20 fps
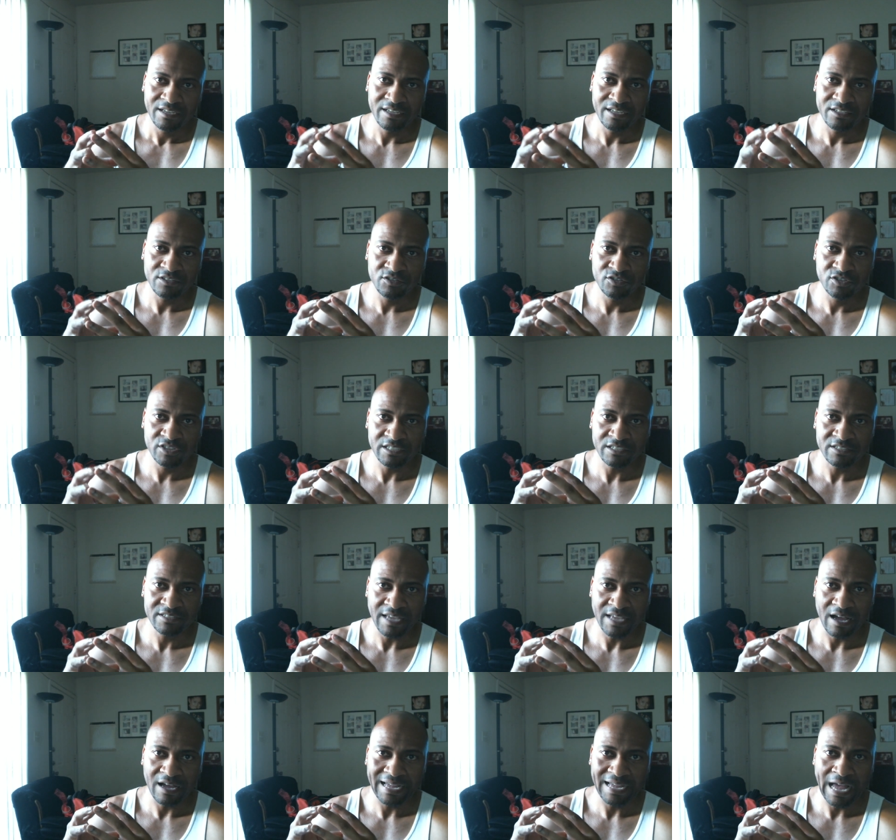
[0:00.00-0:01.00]
is
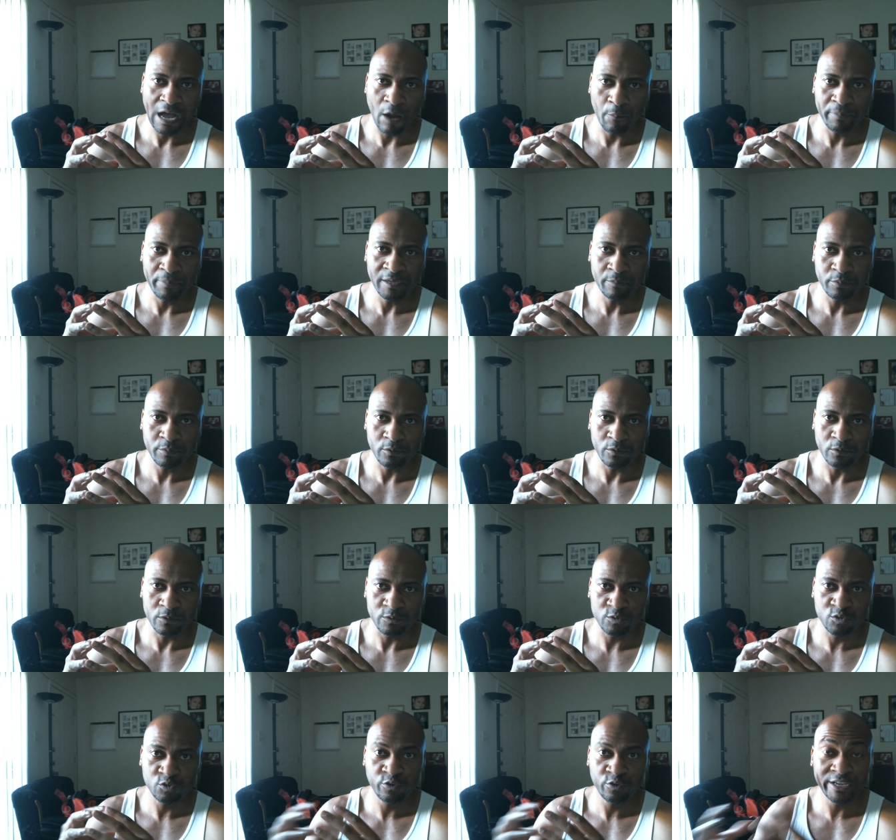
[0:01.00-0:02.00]
just how
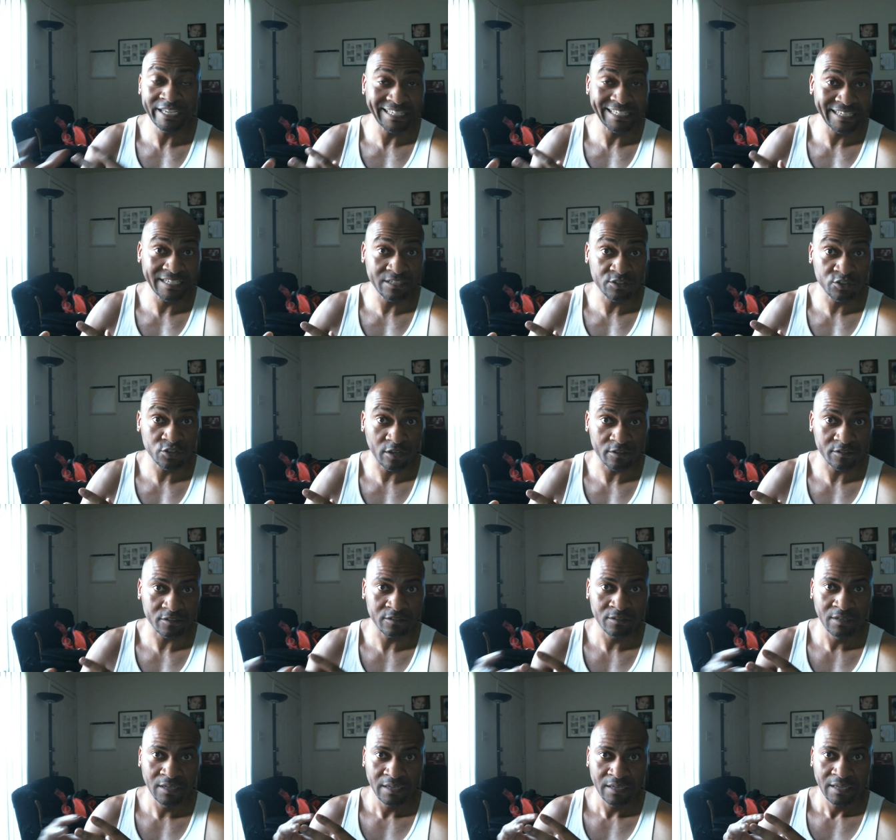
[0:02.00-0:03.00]
people treat each
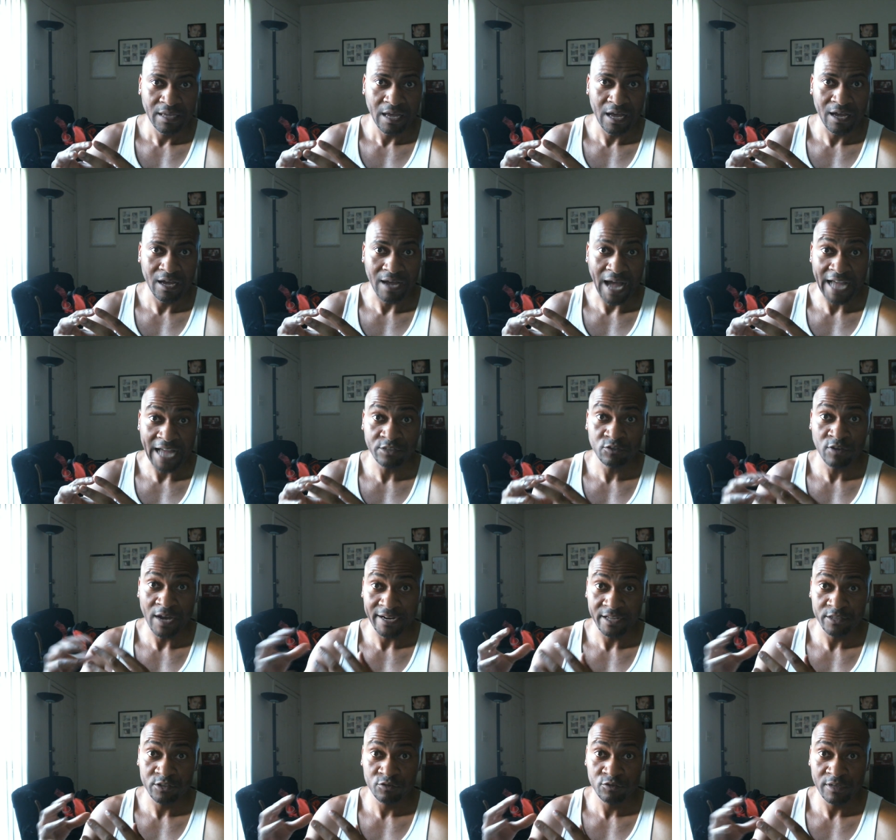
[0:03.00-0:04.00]
other. I
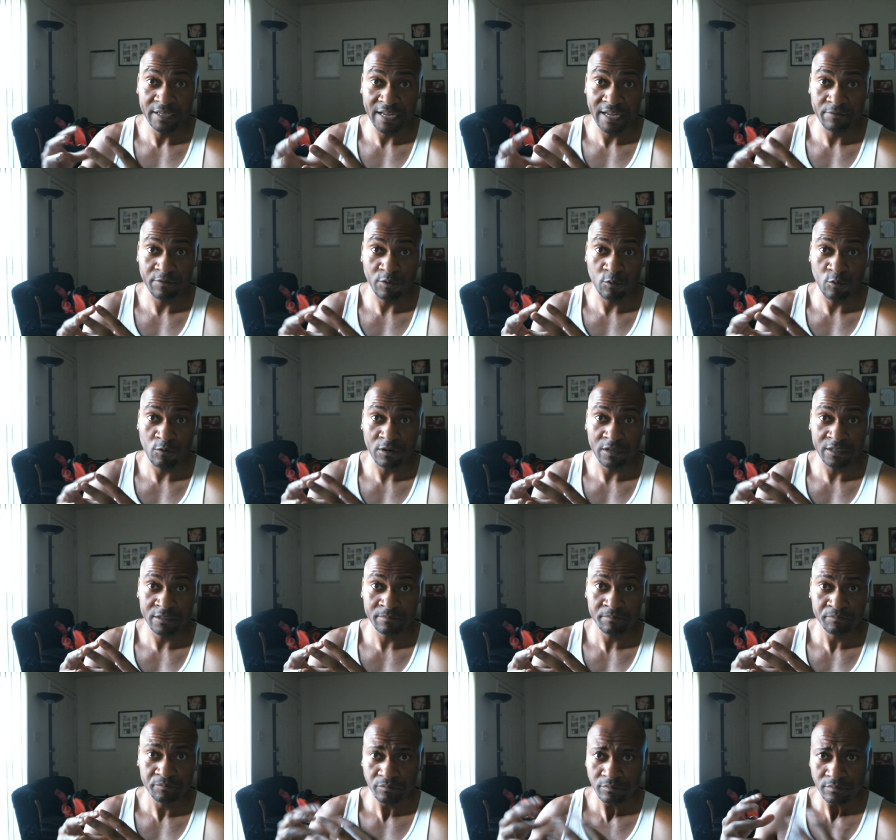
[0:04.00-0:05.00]
try to treat
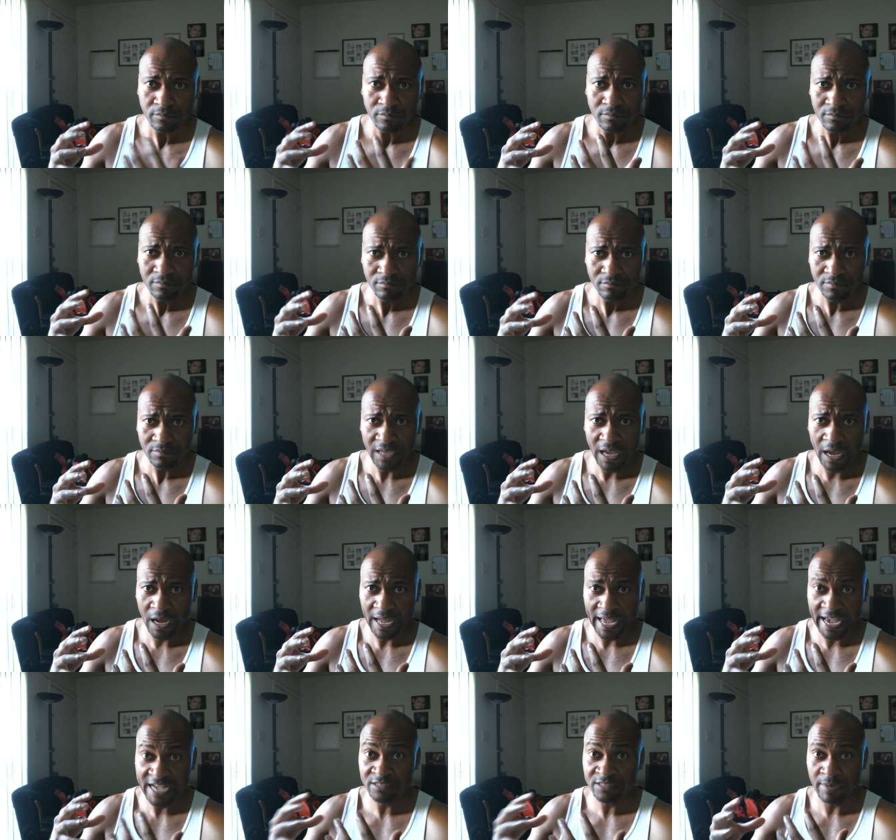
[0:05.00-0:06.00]
everyone
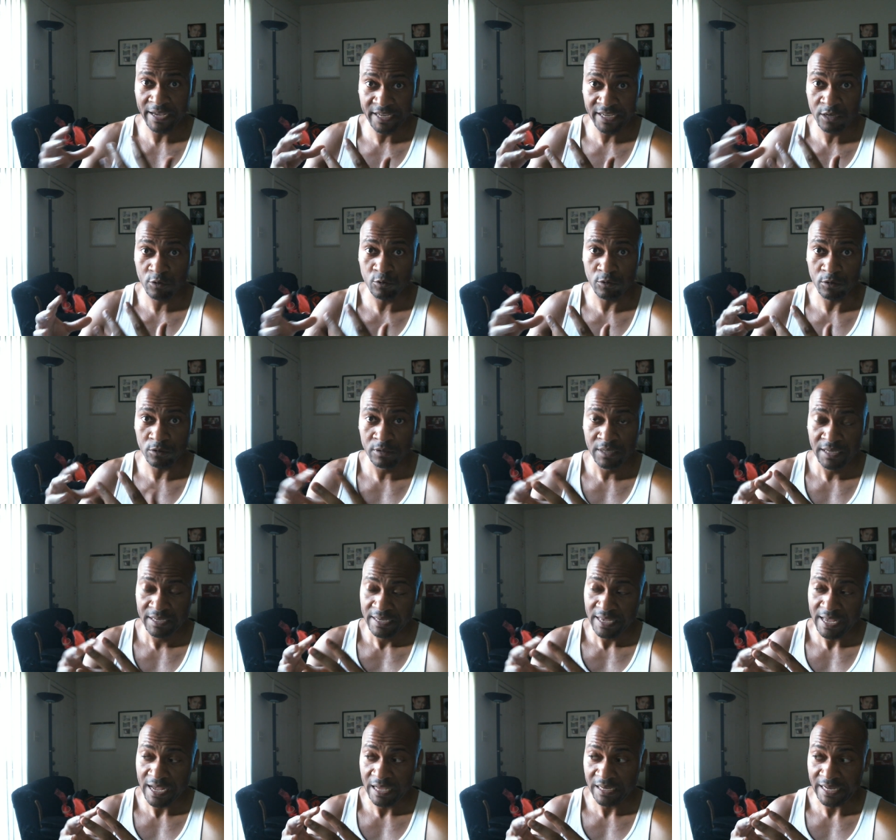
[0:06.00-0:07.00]
as my equal.
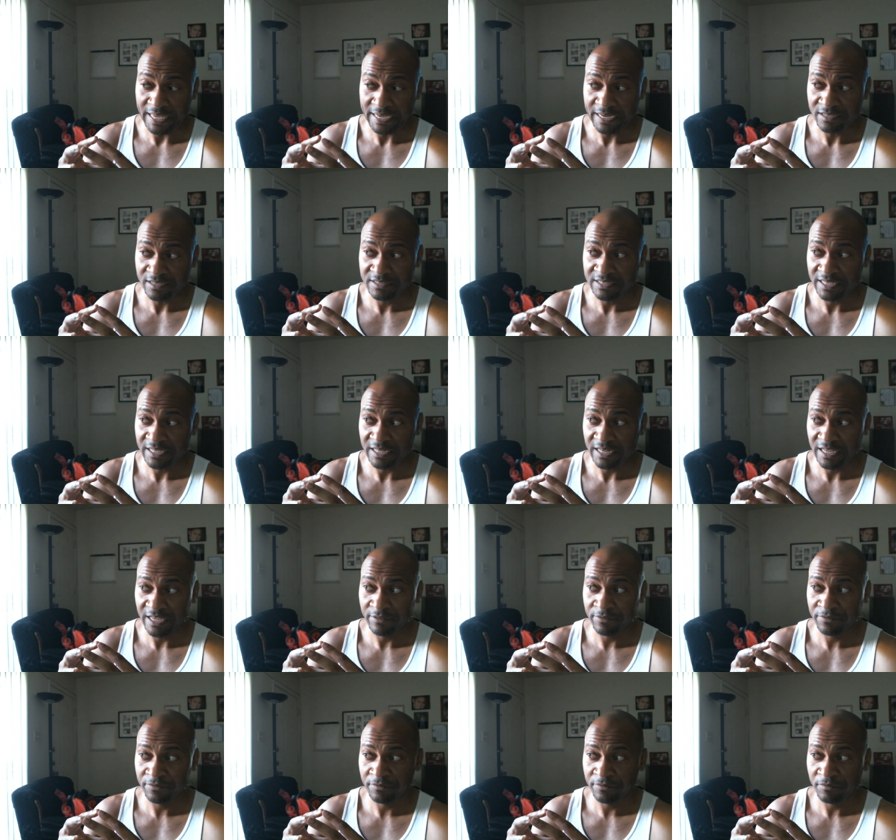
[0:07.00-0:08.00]
Like I said,
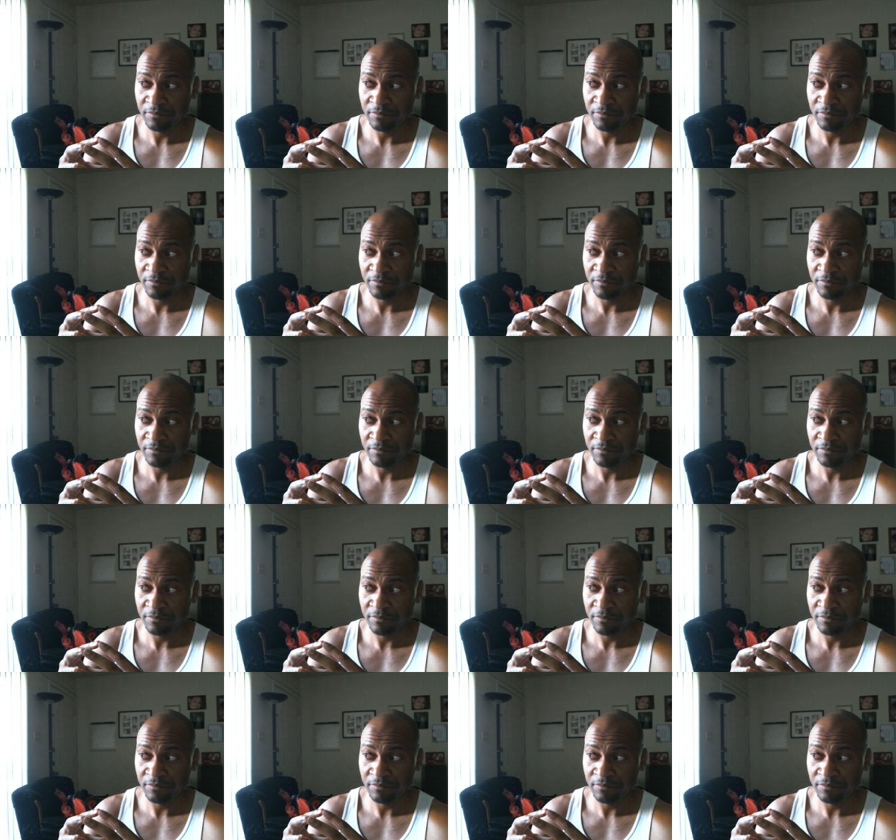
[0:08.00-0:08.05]
if